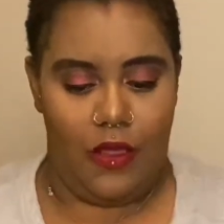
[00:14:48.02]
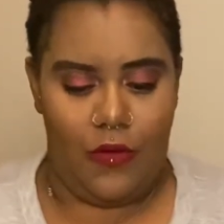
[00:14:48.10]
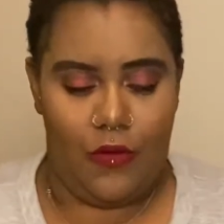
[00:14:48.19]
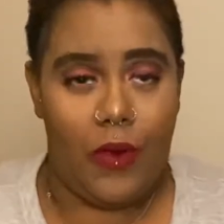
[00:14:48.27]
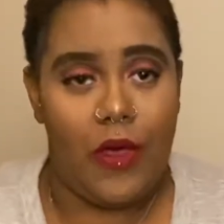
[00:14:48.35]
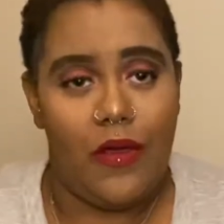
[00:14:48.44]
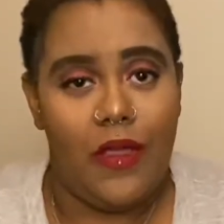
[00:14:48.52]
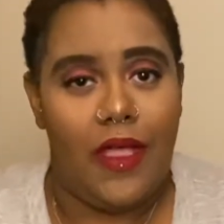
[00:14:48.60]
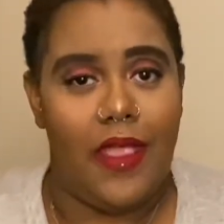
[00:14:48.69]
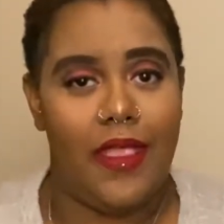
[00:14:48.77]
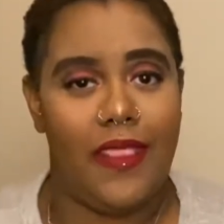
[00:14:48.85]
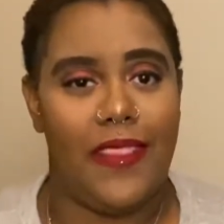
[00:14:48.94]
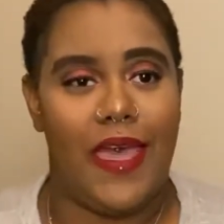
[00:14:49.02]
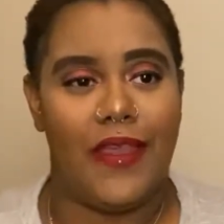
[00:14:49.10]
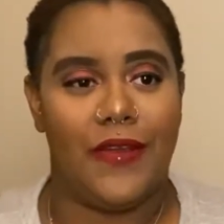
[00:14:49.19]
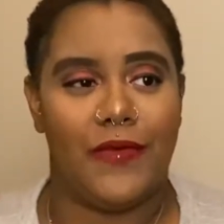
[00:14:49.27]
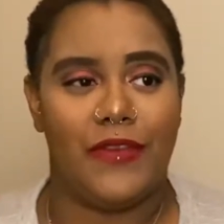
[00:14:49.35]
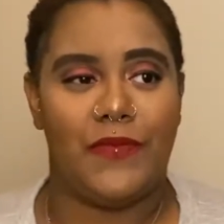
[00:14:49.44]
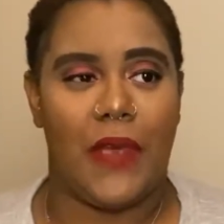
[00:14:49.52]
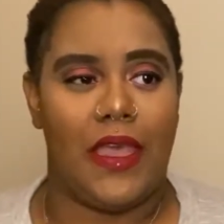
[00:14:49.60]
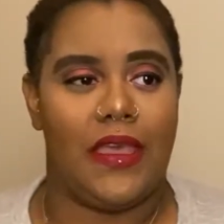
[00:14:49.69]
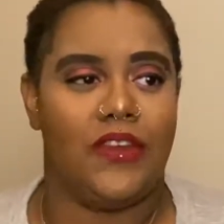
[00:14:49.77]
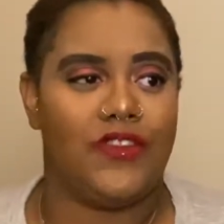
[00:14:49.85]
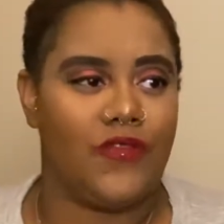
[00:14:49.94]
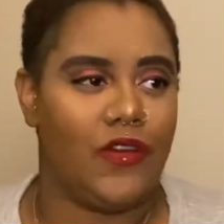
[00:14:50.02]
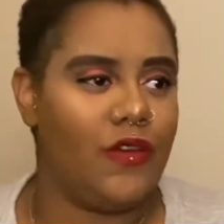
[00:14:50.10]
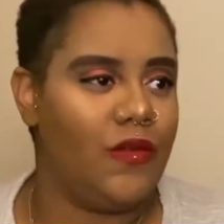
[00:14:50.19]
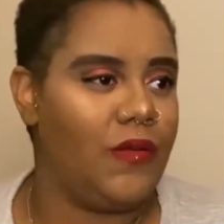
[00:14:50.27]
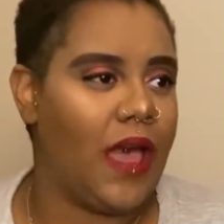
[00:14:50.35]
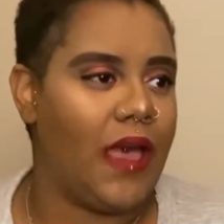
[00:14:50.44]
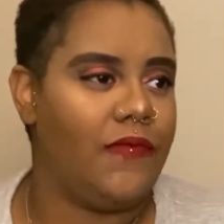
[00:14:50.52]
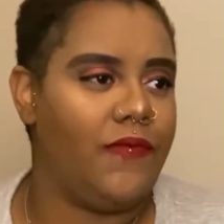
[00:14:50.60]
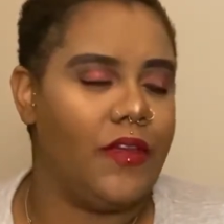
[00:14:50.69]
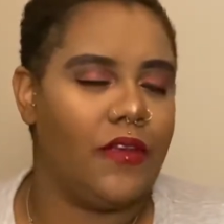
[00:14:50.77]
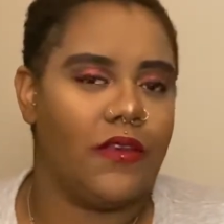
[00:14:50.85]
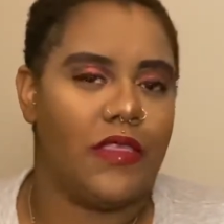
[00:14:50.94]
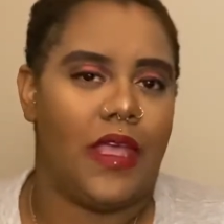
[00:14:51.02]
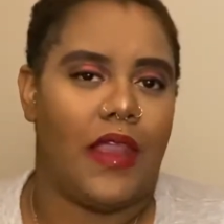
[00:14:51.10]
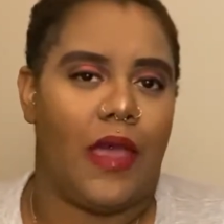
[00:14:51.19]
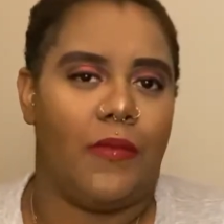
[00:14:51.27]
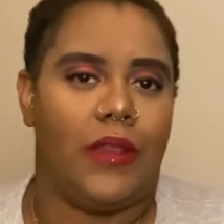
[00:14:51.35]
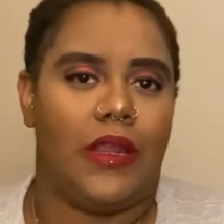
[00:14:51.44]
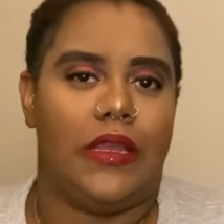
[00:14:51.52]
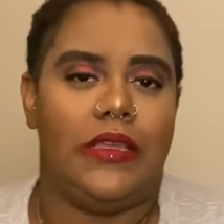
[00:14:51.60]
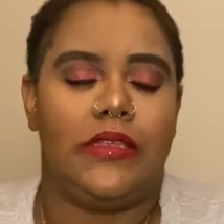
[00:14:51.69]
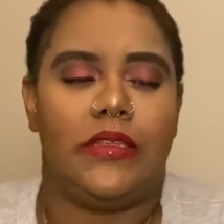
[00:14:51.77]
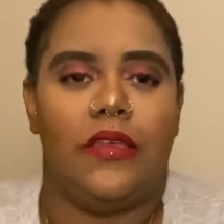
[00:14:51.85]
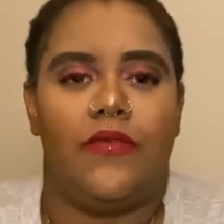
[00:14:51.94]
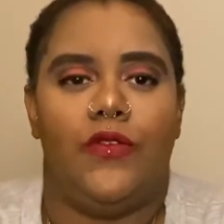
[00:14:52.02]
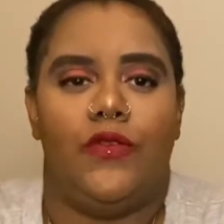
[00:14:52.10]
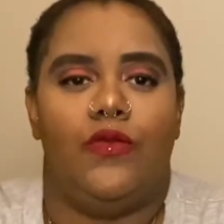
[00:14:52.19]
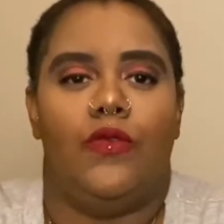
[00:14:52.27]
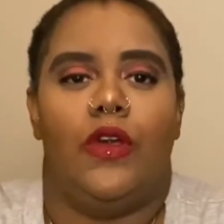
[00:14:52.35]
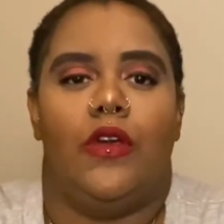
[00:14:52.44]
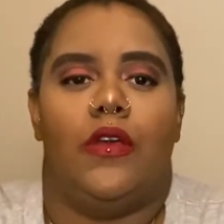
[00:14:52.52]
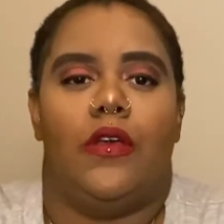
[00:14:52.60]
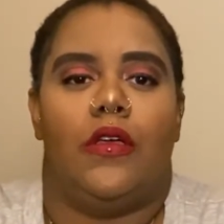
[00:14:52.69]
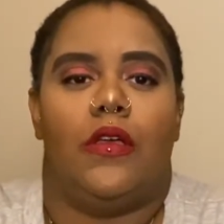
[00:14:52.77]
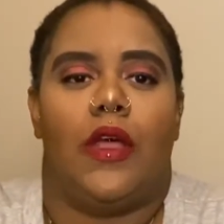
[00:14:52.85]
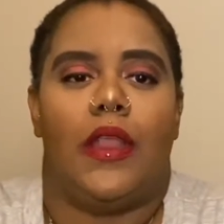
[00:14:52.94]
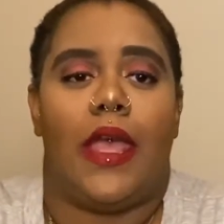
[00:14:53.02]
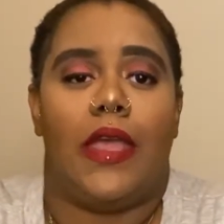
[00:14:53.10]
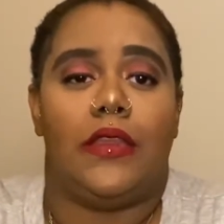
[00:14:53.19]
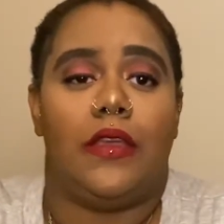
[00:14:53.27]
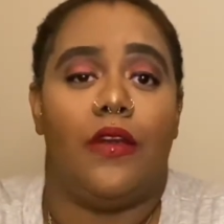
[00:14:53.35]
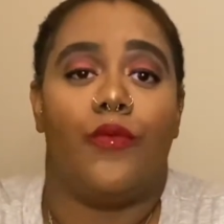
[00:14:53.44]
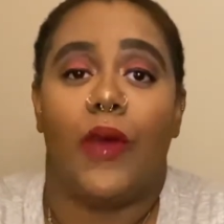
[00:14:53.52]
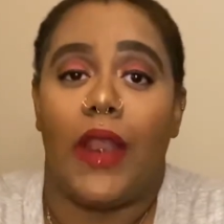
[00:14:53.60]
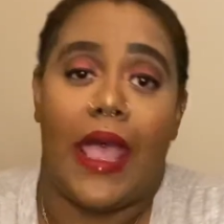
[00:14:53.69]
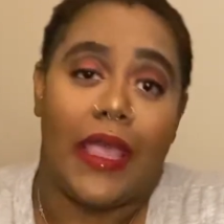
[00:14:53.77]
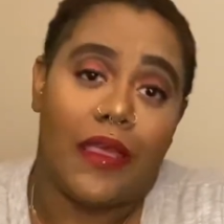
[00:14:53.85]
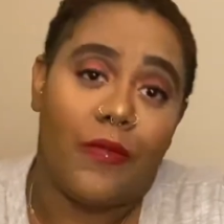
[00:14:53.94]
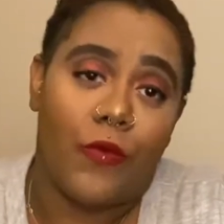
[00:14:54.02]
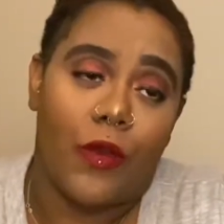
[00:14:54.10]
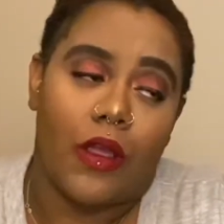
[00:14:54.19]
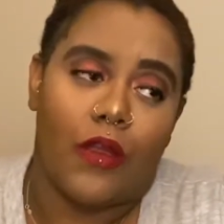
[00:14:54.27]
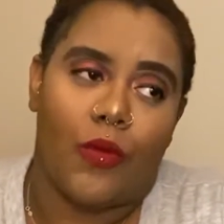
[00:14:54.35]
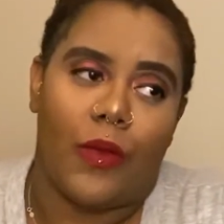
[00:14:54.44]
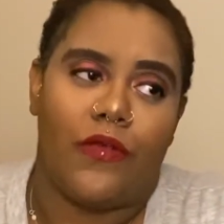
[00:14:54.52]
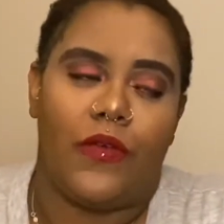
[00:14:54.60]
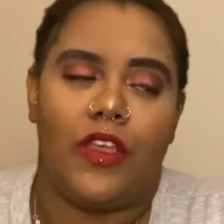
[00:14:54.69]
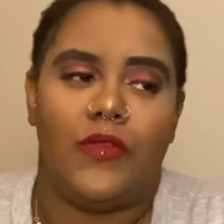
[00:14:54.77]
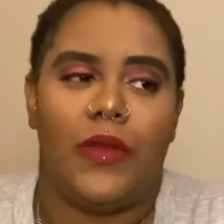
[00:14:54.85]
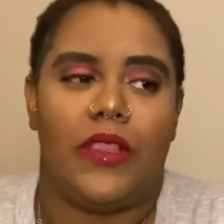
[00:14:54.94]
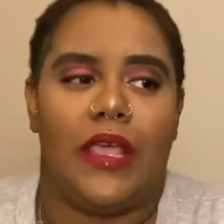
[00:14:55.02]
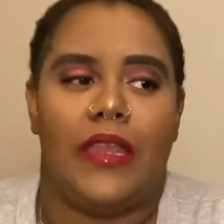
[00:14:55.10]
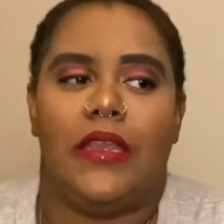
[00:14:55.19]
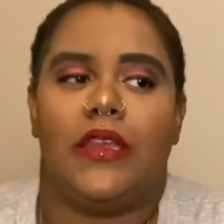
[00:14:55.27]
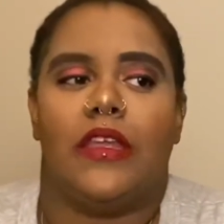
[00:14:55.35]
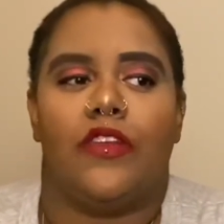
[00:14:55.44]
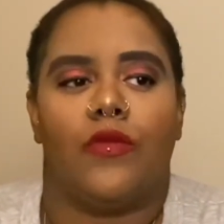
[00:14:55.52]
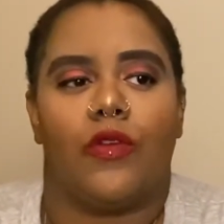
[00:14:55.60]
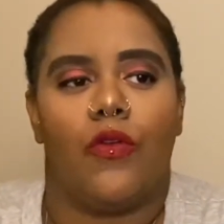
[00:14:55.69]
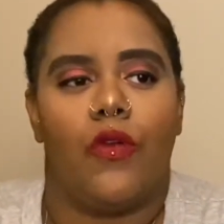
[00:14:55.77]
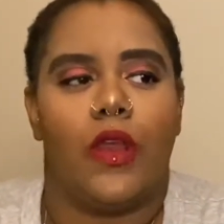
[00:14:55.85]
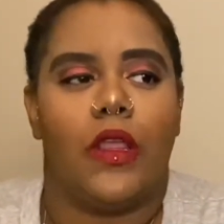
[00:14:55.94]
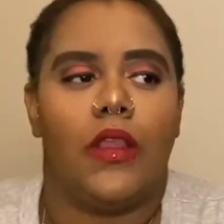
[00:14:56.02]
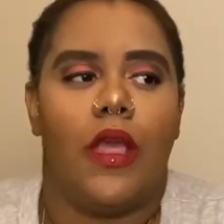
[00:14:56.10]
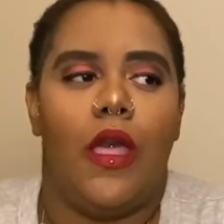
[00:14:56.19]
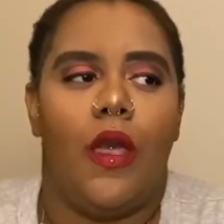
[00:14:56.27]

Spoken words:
Well, that was my intro. I figured that I would at least give you an idea of what I am wearing on my face, being that I didn't get to record it.